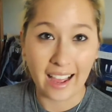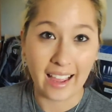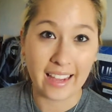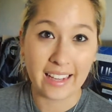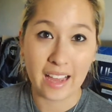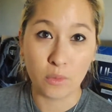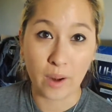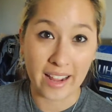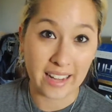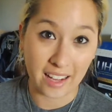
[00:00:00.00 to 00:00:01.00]
I
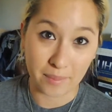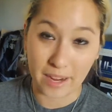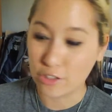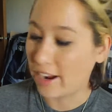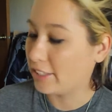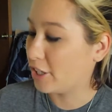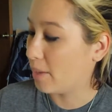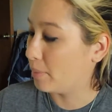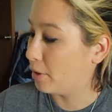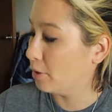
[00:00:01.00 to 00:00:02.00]
ran out of my dry
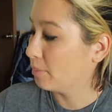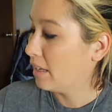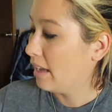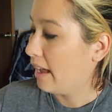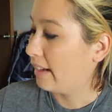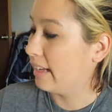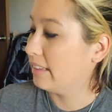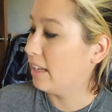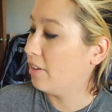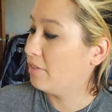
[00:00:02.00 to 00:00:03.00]
shampoo, and
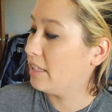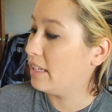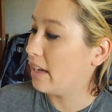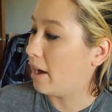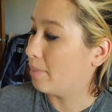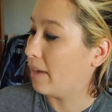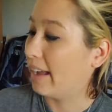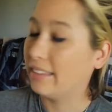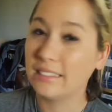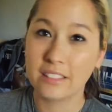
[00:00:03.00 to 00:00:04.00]
I love the,
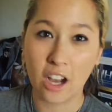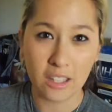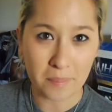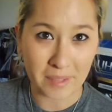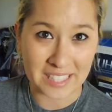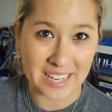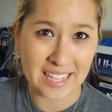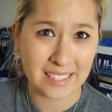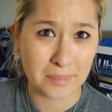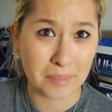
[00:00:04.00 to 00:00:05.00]
I call it
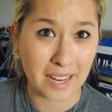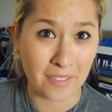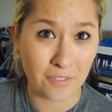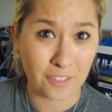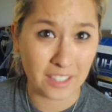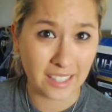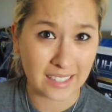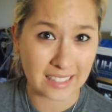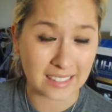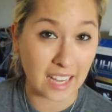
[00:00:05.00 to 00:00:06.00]
Batiste, but I feel
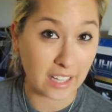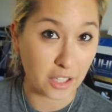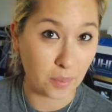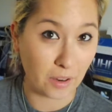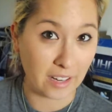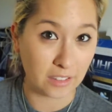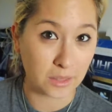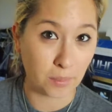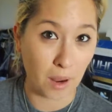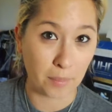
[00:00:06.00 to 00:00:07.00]
like that's not how you
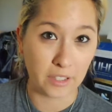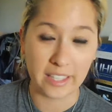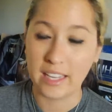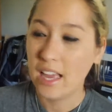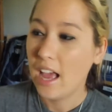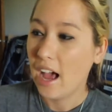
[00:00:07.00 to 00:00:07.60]
pronounce it properly.